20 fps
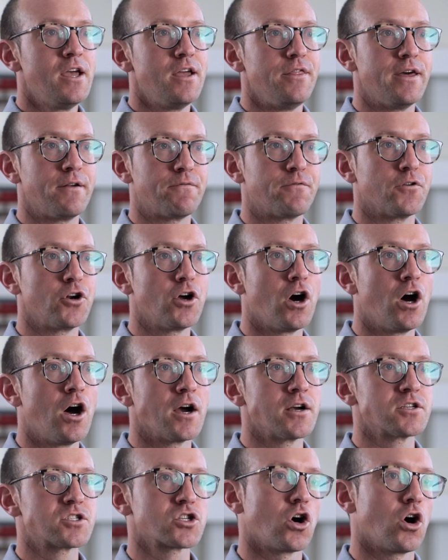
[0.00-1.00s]
That for
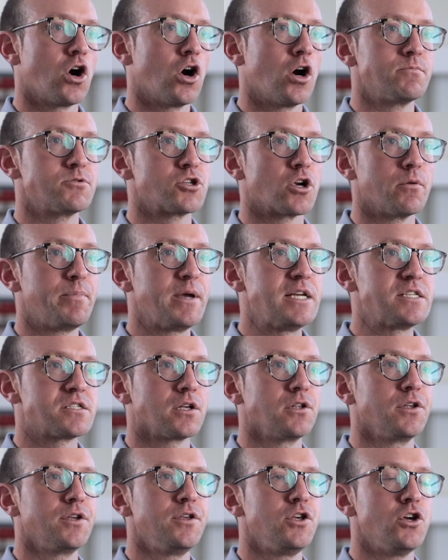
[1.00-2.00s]
dogs, carbs are
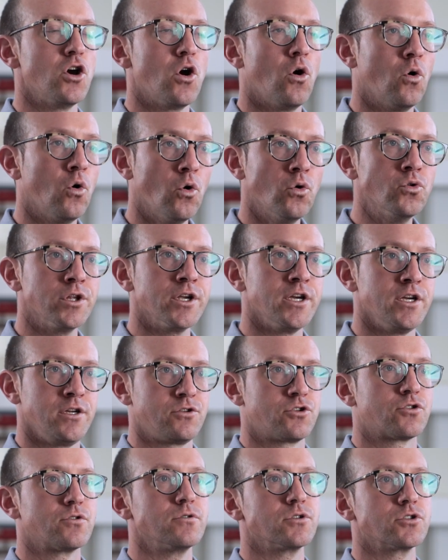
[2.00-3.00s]
basically the only
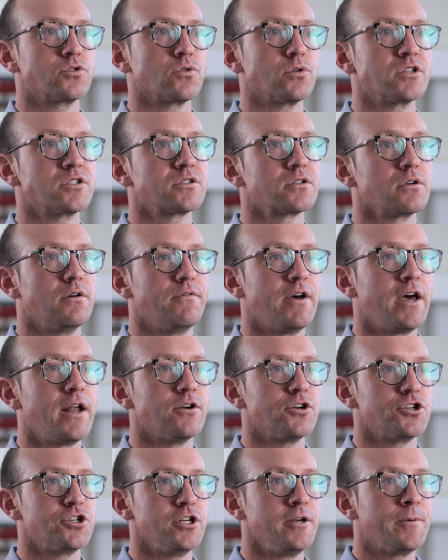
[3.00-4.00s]
true source of
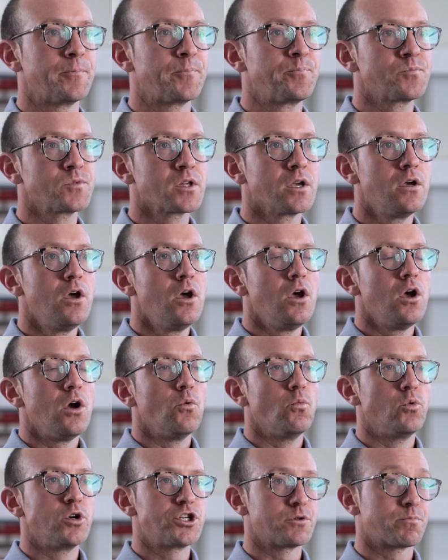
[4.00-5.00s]
energy,
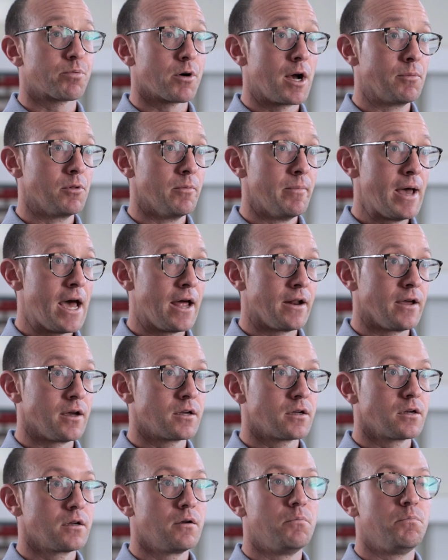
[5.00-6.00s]
which is
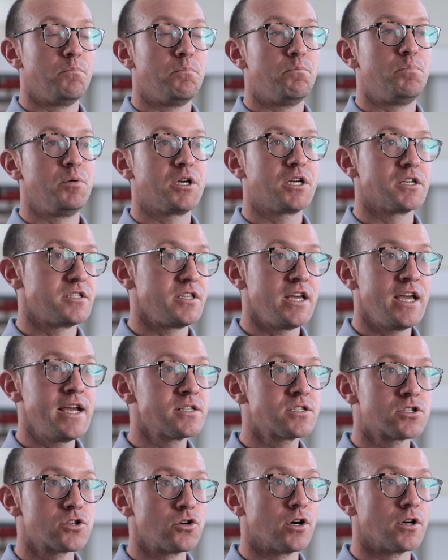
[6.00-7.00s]
problematic because the
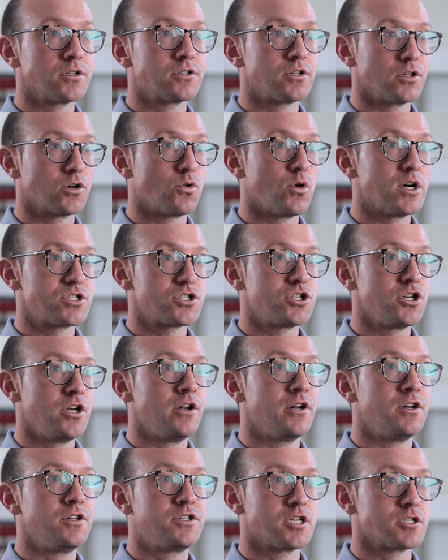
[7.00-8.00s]
answer to the
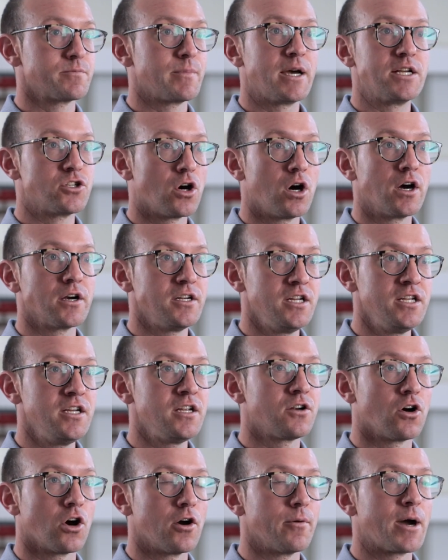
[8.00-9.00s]
question, does my dog
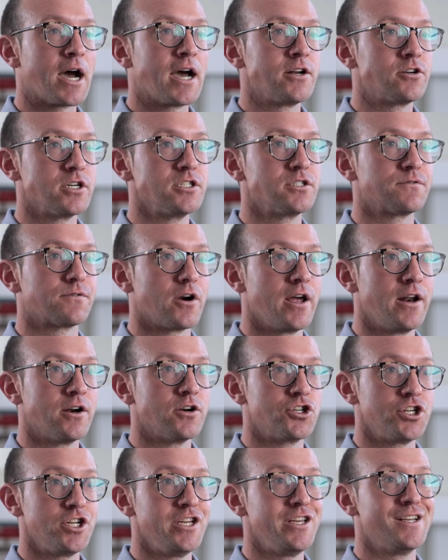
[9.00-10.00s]
need carbohydrates for
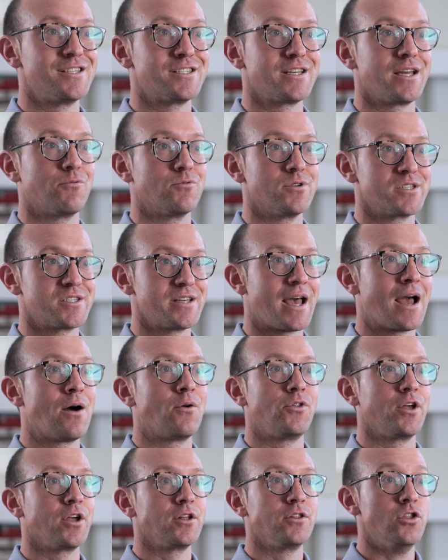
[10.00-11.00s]
energy, is a
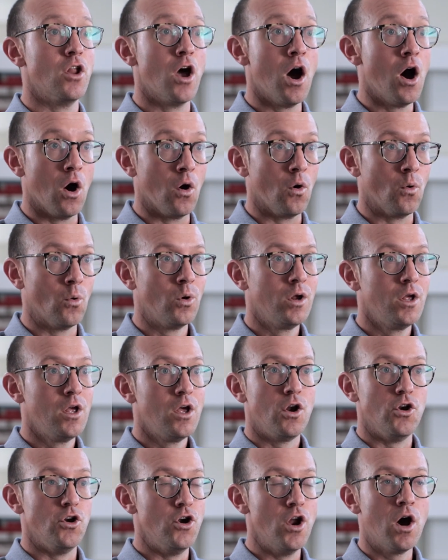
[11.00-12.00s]
resounding no.
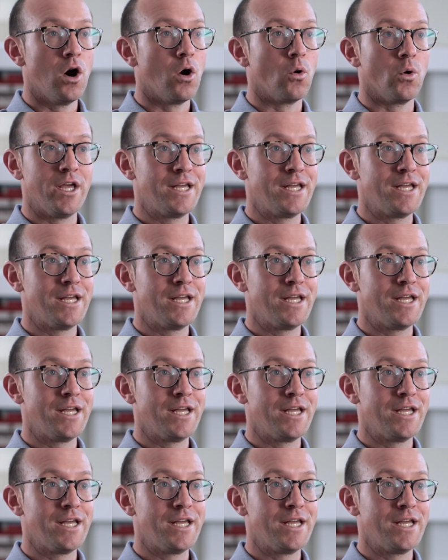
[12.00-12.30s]
No,